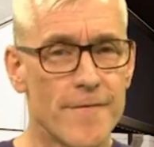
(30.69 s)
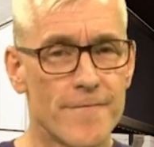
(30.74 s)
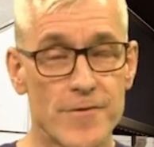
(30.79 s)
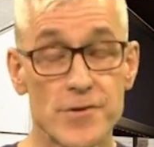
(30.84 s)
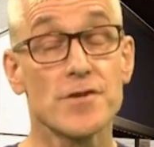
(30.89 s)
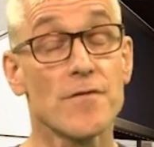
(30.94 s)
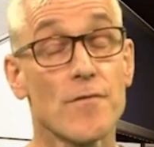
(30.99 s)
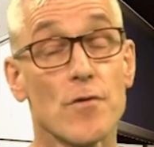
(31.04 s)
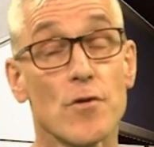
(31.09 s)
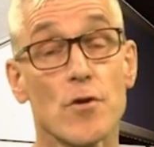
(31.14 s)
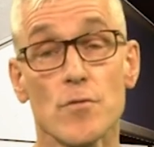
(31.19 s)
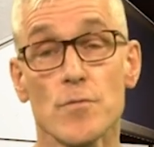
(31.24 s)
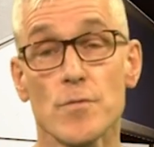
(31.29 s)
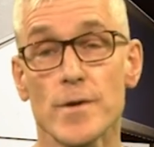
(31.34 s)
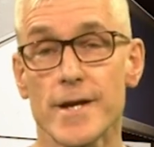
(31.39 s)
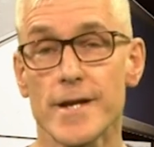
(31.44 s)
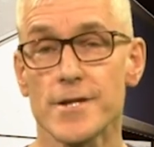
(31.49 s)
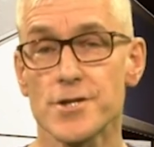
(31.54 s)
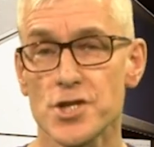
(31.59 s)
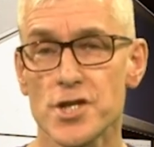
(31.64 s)
First of all,
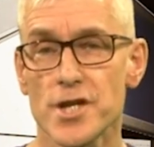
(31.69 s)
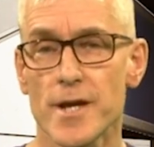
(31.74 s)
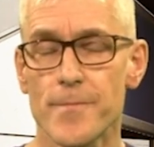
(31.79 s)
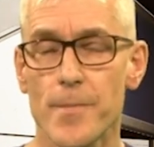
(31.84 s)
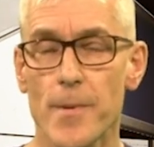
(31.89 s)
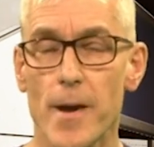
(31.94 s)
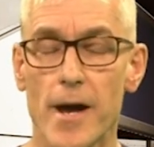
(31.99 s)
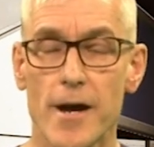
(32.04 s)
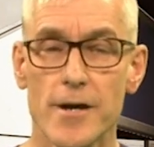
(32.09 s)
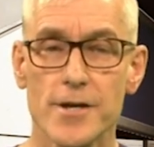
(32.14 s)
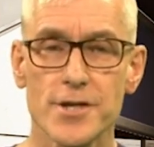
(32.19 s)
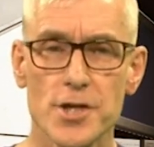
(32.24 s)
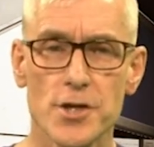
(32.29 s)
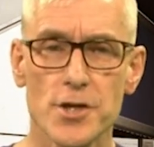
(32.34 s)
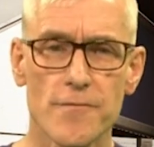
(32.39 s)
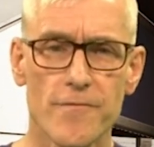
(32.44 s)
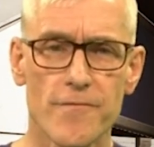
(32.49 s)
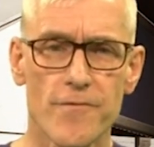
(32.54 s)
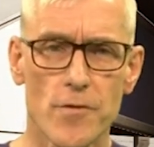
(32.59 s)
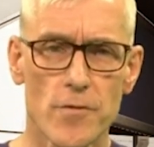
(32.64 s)
we're going to ship our
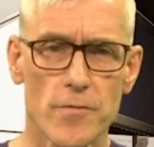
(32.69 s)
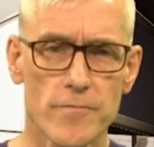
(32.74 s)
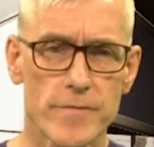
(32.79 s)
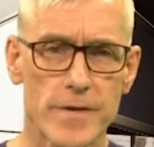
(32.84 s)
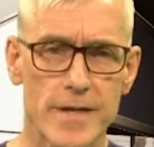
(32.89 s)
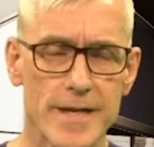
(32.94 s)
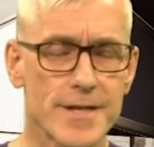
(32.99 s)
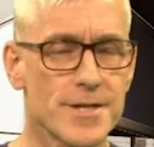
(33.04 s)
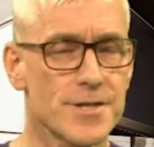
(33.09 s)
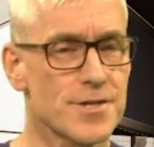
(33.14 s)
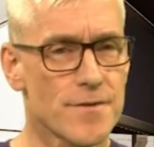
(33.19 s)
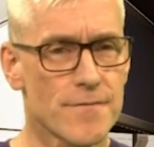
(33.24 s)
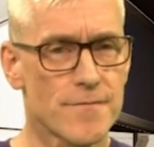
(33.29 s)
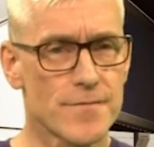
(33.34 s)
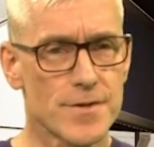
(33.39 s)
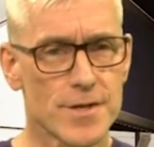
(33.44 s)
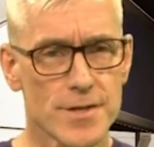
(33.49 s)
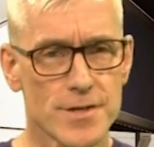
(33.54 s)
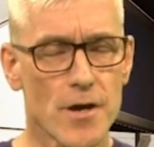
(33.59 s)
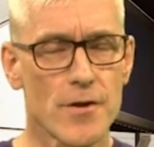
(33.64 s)
Q4 release
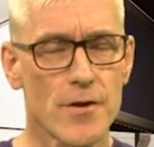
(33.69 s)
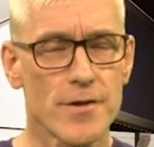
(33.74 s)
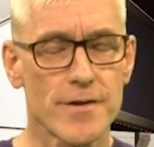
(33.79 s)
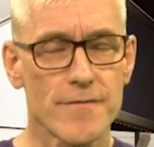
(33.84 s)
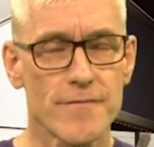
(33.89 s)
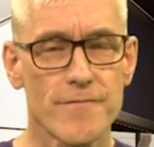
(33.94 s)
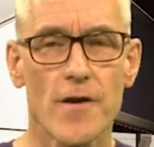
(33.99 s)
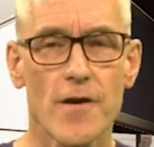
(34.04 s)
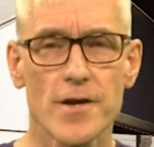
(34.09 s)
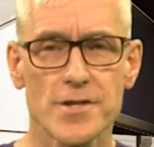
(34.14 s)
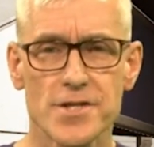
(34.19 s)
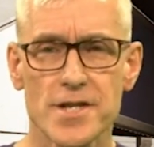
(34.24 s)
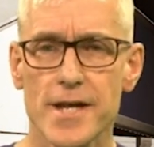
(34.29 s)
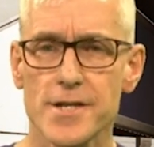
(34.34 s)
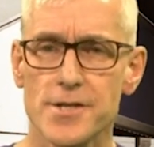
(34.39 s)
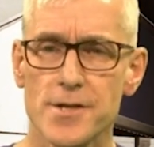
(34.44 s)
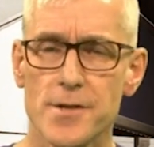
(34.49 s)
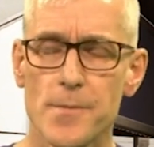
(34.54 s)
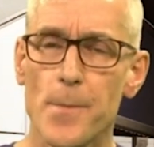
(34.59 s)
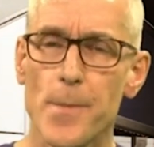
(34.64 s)
of Designer, Fast
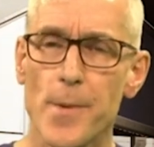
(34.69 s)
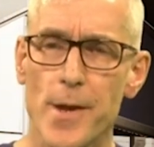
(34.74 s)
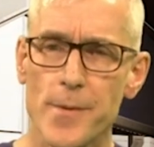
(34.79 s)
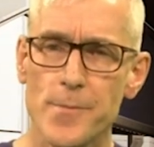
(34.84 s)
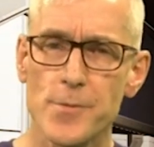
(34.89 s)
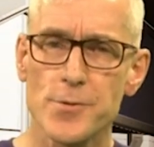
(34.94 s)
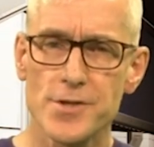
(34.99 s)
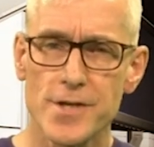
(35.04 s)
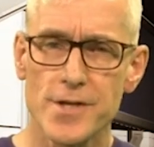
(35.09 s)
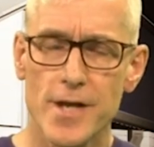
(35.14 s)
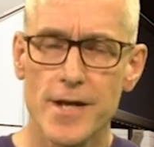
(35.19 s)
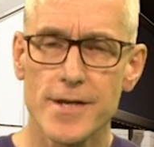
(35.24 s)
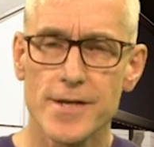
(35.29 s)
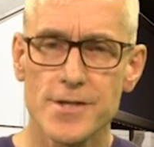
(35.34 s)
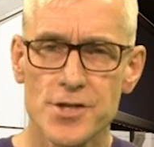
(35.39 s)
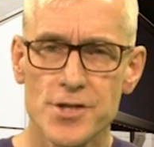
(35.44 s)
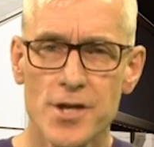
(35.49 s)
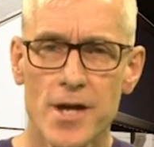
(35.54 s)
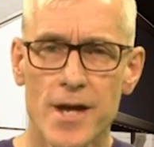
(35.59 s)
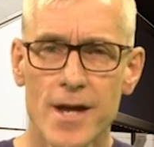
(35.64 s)
Stats and People
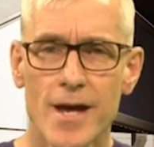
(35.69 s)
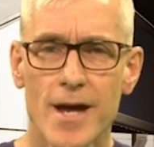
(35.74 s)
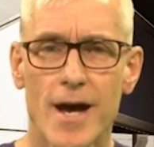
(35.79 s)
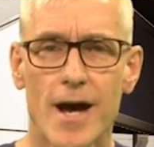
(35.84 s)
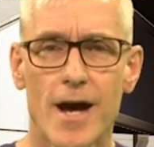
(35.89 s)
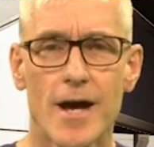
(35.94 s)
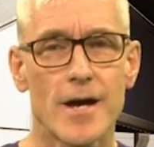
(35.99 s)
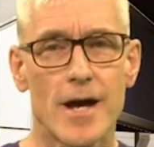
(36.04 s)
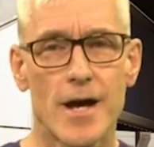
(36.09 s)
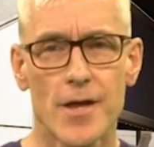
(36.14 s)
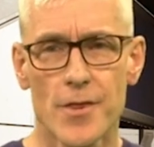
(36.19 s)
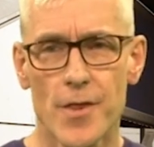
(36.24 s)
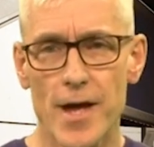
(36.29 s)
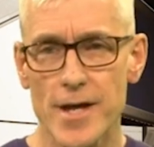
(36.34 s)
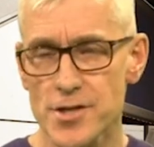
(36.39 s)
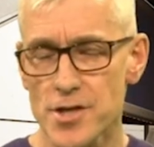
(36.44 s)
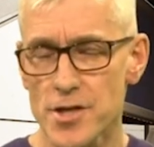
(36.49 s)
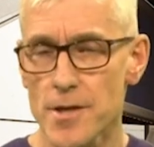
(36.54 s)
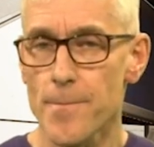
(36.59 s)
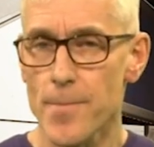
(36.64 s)
Stage, and
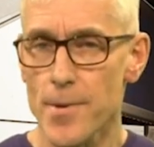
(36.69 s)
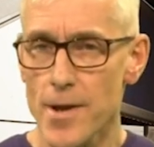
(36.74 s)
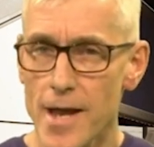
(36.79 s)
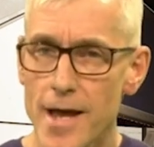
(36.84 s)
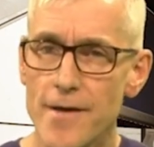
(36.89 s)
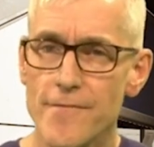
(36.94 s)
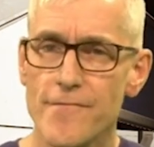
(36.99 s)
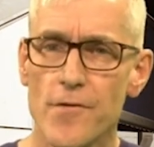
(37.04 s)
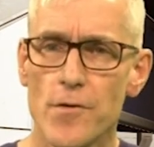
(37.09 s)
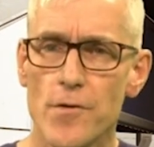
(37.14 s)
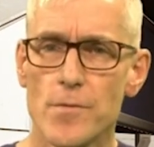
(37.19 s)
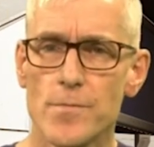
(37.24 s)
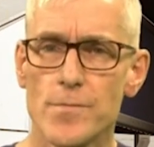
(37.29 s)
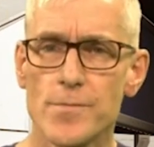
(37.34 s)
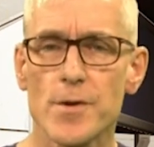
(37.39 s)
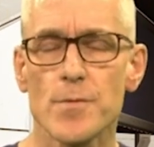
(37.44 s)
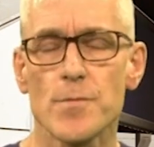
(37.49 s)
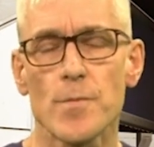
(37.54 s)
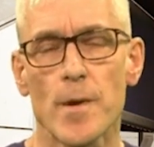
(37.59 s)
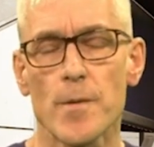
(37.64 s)
that's the
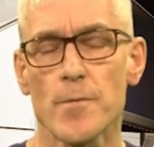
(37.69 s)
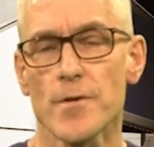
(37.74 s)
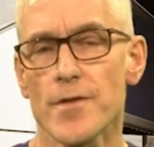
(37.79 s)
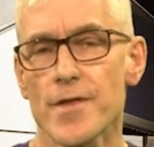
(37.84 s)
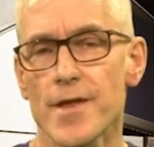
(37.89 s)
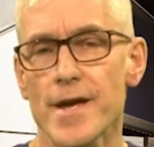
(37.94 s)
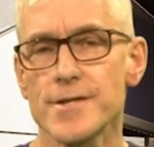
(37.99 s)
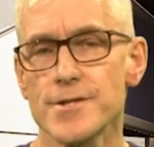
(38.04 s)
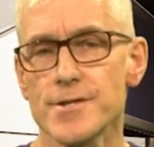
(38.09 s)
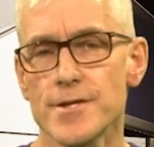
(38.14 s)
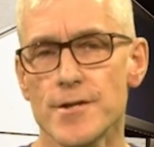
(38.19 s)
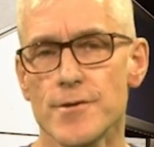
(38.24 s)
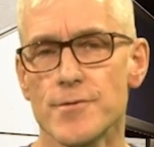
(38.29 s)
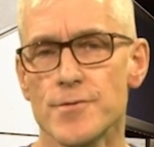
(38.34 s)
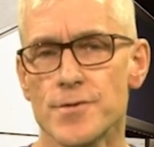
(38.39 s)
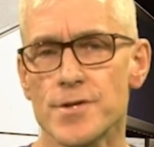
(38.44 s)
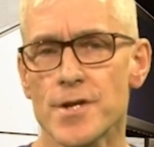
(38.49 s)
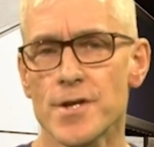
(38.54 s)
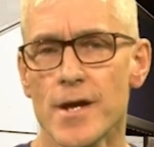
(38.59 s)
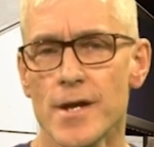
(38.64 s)
platform that we will then
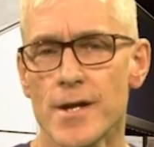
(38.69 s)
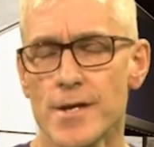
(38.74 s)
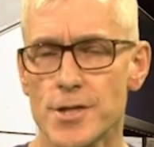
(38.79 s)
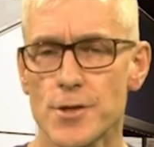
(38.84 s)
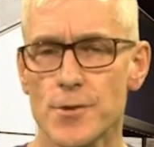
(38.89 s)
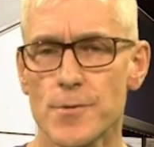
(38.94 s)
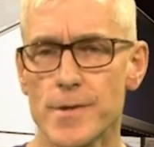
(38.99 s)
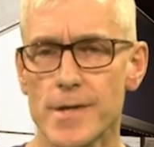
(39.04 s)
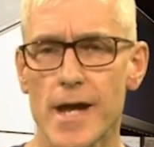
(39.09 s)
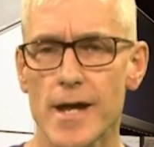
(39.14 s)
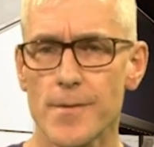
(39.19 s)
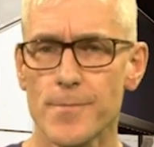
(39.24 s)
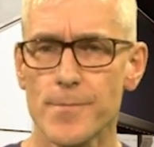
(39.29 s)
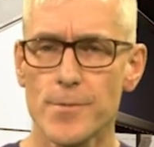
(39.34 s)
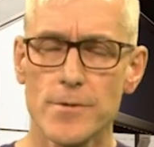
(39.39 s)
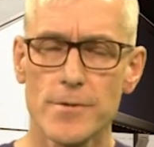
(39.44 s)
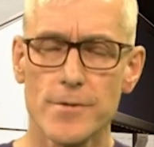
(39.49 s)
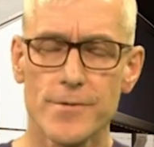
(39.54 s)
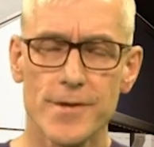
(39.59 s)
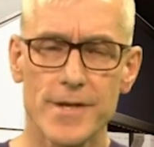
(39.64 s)
use to
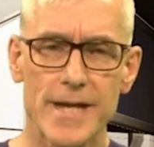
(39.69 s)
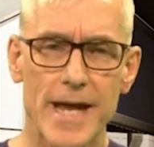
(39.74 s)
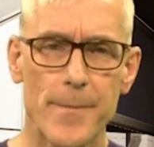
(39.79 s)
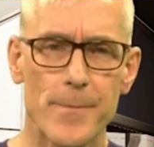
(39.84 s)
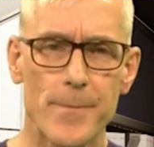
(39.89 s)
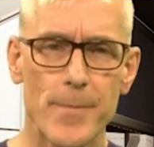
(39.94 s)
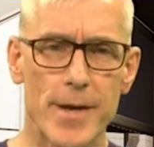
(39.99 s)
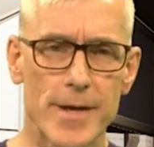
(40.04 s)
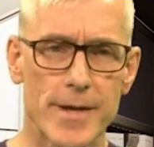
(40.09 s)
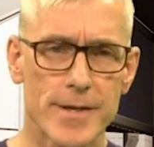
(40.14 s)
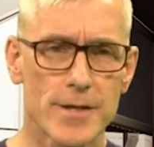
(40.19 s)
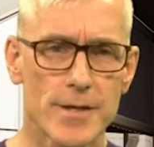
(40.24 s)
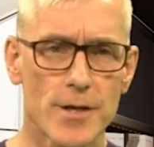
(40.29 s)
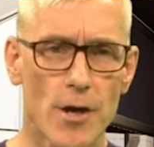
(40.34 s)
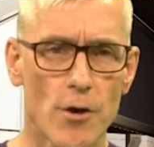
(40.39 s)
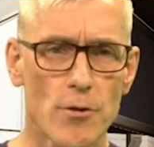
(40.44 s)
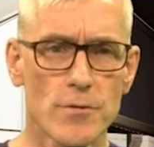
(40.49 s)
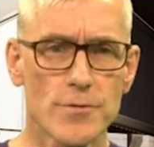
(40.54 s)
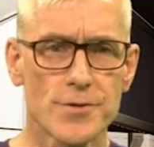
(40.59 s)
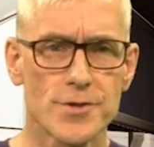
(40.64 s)
enable the campaign
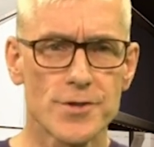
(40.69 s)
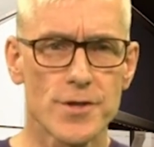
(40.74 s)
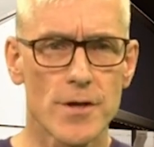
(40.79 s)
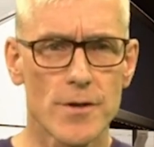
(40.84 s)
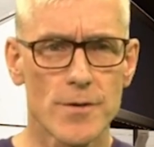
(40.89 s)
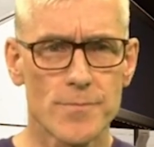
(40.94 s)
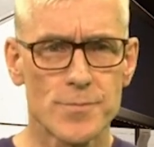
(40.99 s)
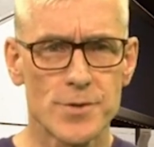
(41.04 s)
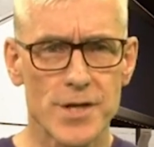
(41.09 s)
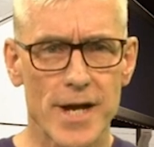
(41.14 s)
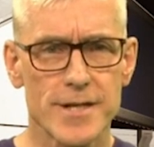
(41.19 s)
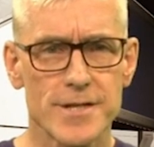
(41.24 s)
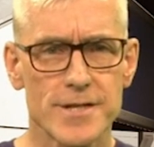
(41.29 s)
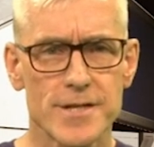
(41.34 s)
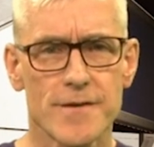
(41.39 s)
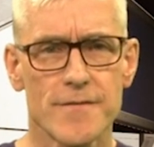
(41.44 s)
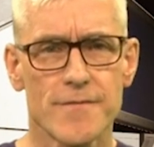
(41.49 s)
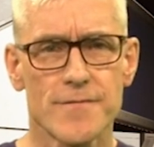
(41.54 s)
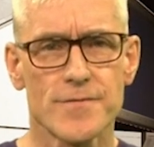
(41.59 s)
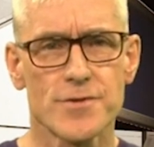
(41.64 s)
goals,
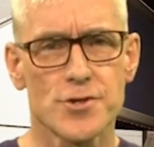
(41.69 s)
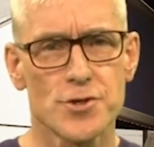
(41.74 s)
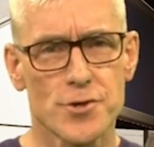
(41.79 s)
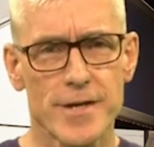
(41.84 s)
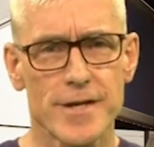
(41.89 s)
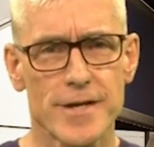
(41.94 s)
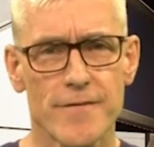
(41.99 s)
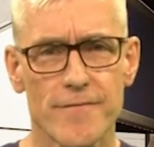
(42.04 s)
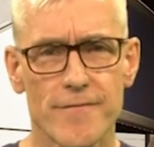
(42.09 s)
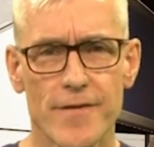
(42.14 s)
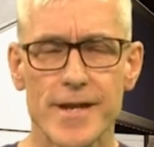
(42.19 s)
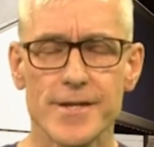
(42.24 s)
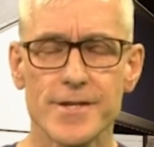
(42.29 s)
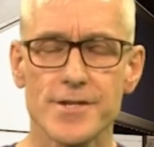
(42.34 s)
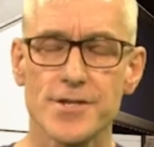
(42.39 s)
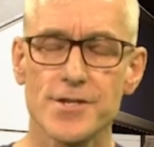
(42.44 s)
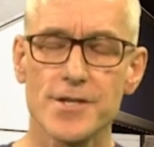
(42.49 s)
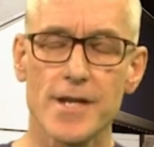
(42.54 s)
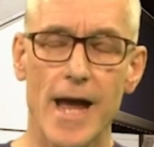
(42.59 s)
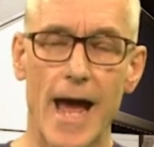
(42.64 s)
objectives, triggered
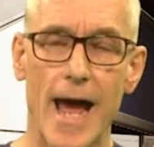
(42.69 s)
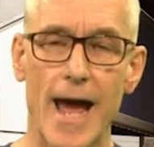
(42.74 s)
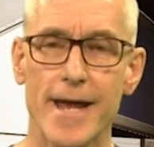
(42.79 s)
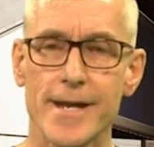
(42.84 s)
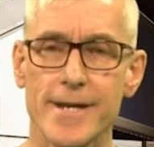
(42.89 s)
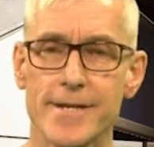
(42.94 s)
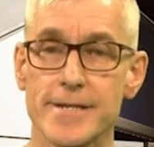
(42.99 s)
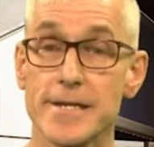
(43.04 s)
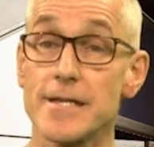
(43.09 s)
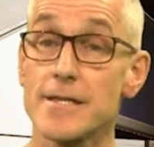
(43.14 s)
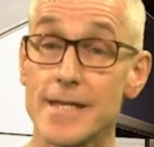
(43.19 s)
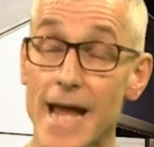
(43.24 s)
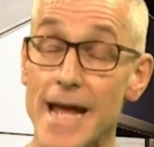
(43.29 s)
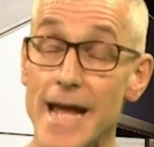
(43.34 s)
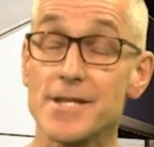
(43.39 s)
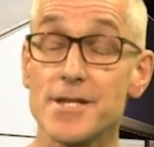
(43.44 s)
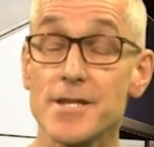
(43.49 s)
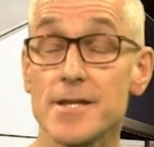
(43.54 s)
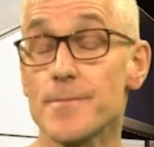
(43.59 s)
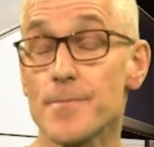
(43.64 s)
events and
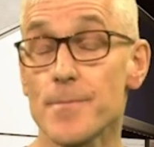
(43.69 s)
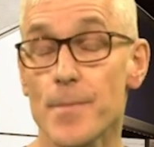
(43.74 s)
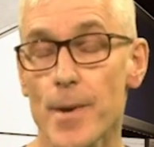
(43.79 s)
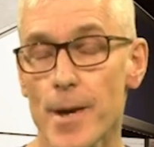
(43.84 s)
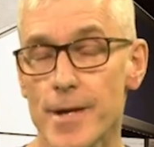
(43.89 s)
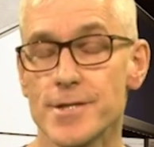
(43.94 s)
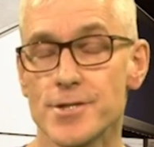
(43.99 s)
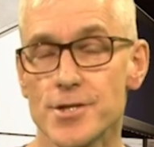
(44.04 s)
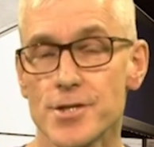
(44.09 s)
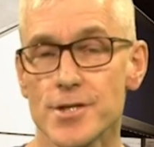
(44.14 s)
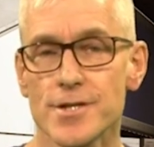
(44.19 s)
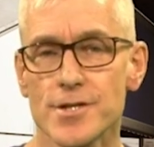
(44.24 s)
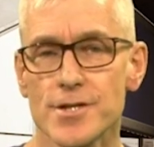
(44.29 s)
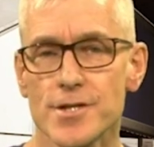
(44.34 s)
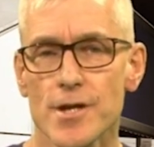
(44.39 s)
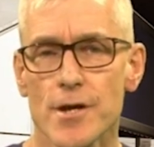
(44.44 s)
landing pages.